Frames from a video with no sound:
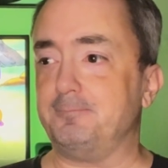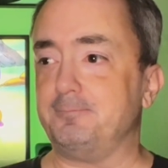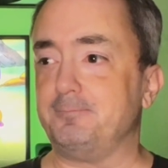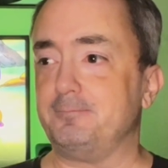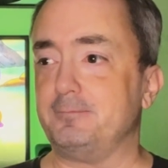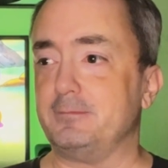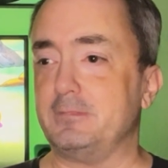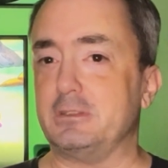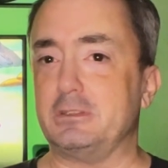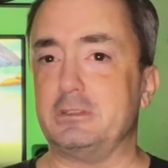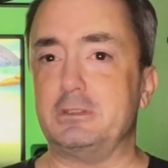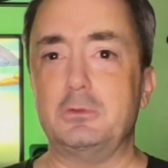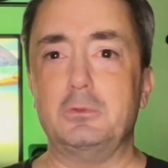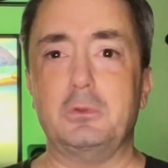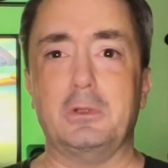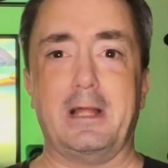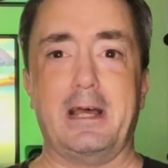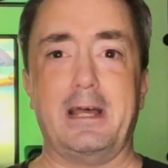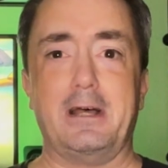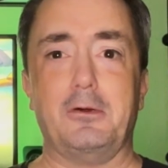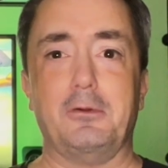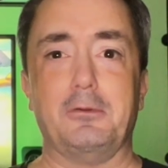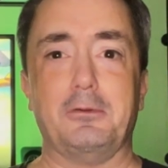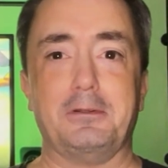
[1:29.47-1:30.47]
There's no
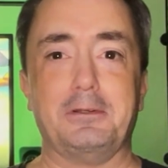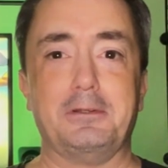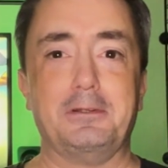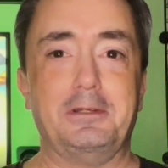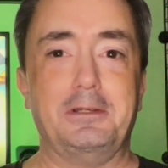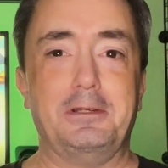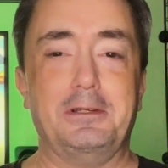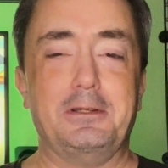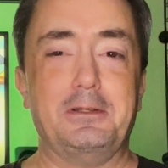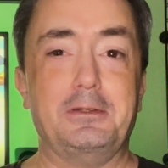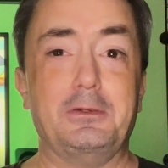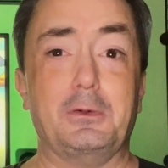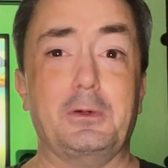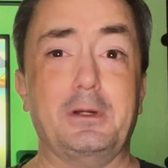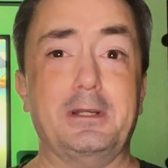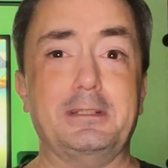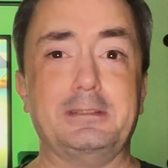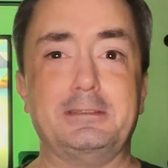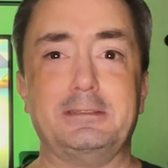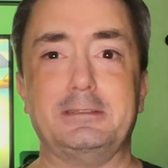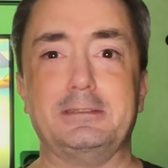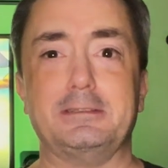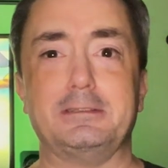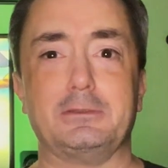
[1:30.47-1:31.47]
loud
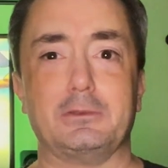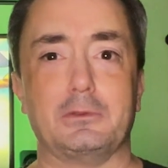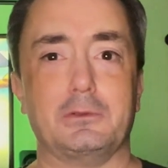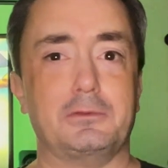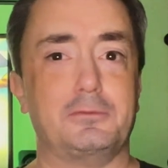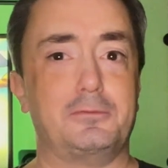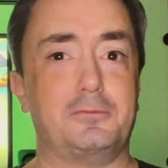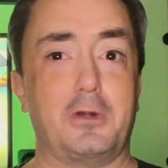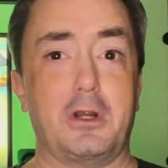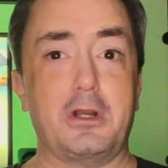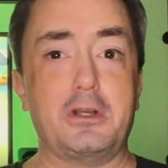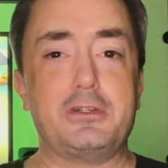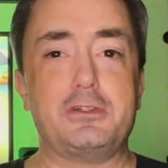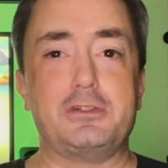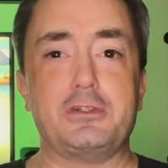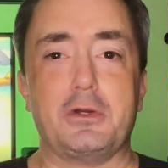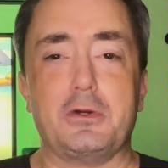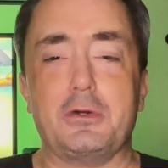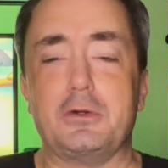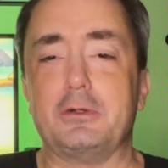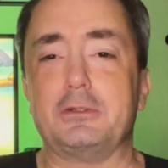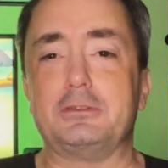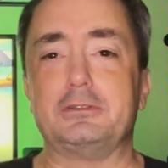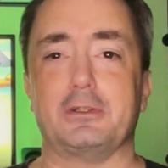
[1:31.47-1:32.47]
noises or fart
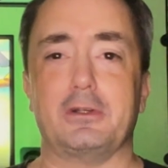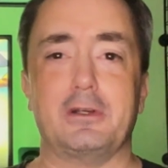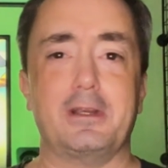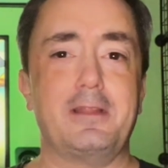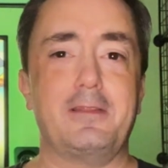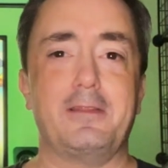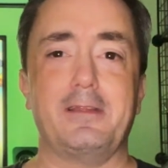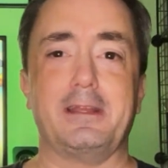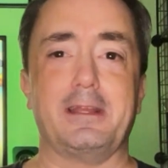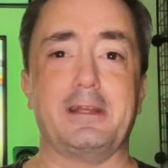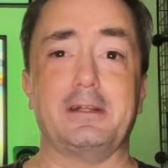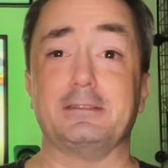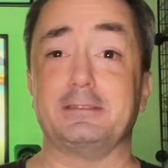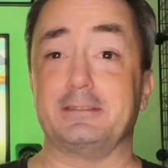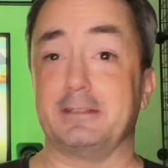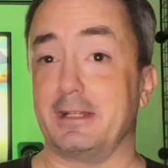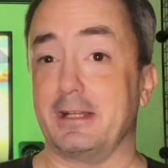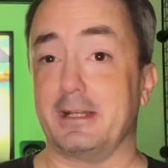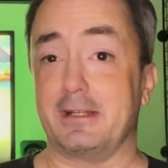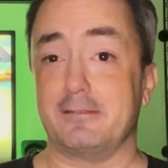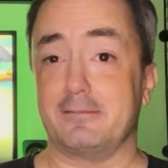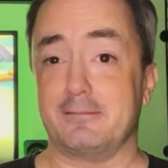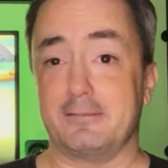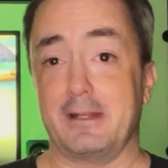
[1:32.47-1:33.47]
jokes or anything else that
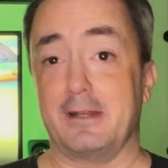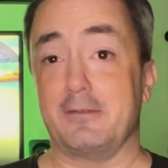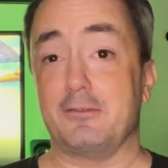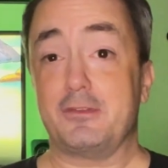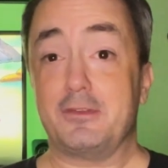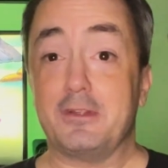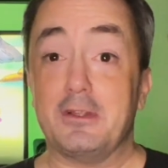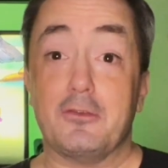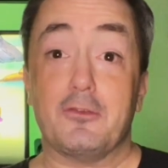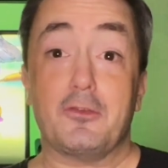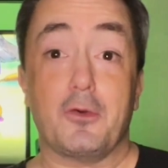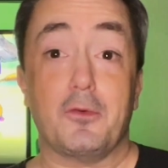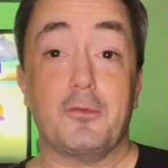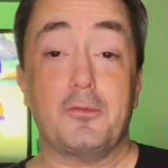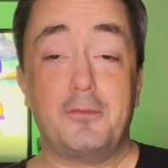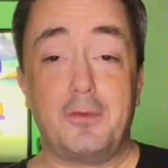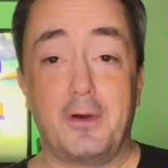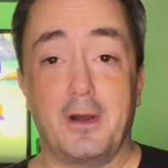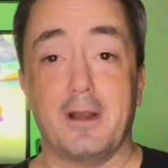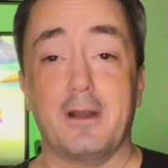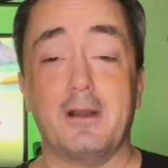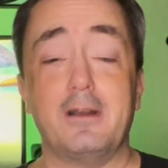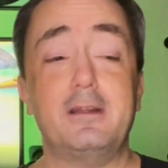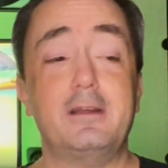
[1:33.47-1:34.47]
I've seen so
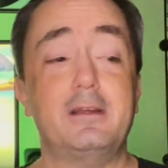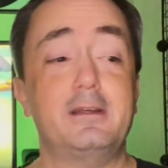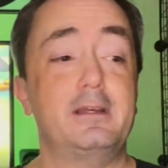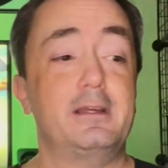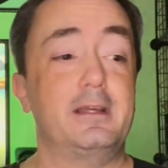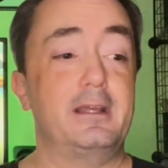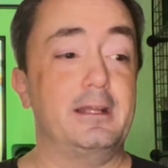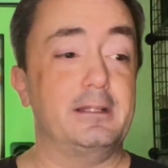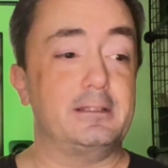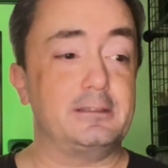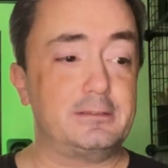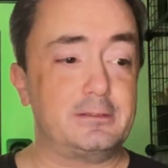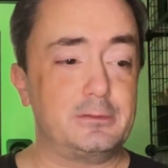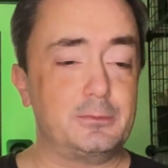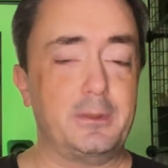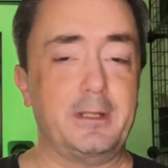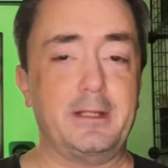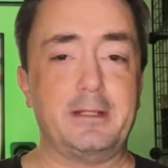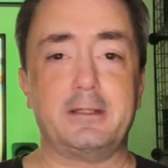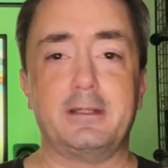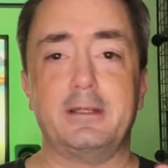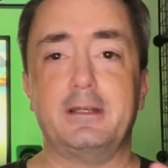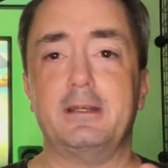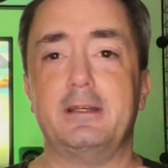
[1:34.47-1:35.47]
far. It's
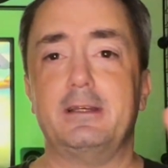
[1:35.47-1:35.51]
sweet.